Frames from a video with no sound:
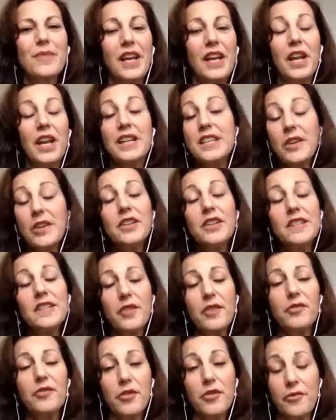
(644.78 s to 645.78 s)
and I definitely
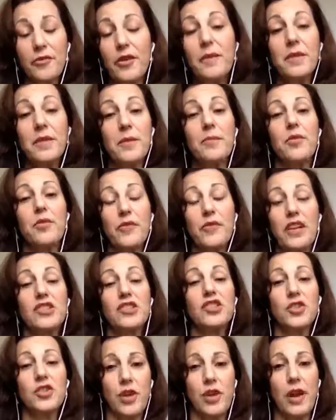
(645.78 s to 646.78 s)
suffered from the
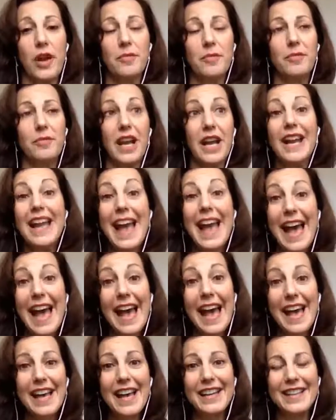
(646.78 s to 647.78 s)
perfection trap, but I
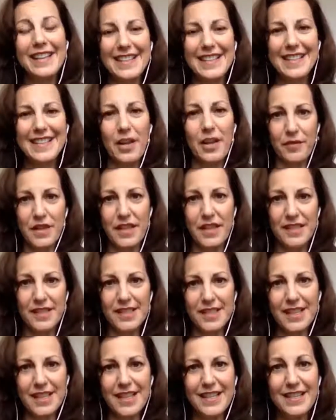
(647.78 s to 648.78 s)
had to get
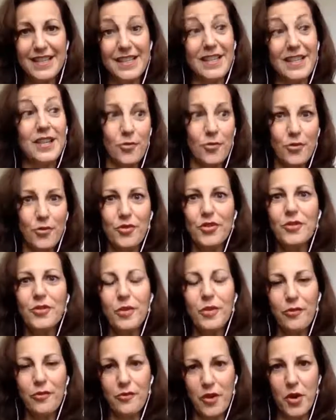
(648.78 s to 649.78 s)
things done in order to
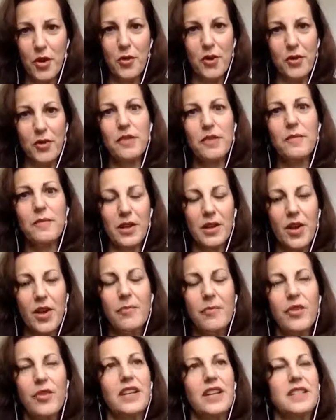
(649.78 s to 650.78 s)
move forward with my
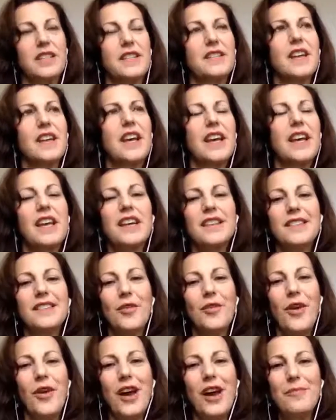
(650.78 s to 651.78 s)
law practice.
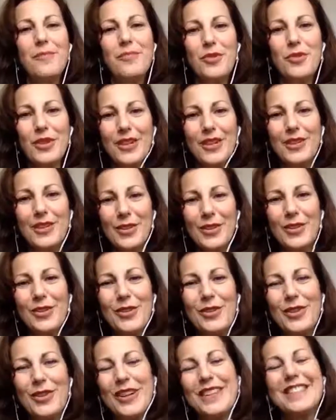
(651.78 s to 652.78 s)
So I put a
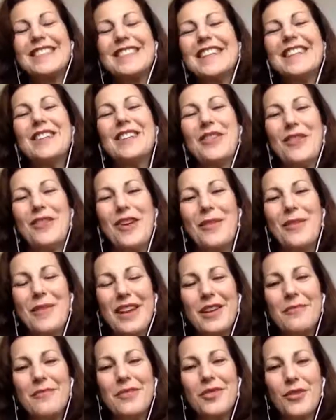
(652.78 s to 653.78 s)
little sticky note on my
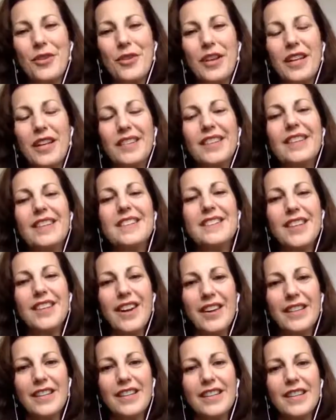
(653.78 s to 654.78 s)
computer and it said,
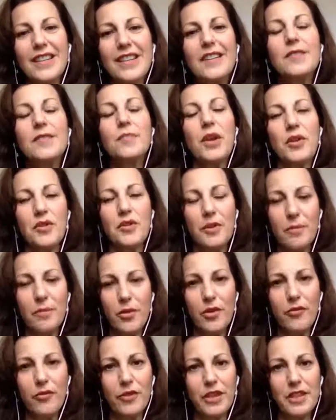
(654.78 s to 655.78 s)
done is better than
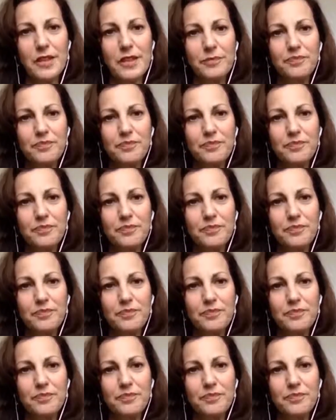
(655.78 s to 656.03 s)
perfect.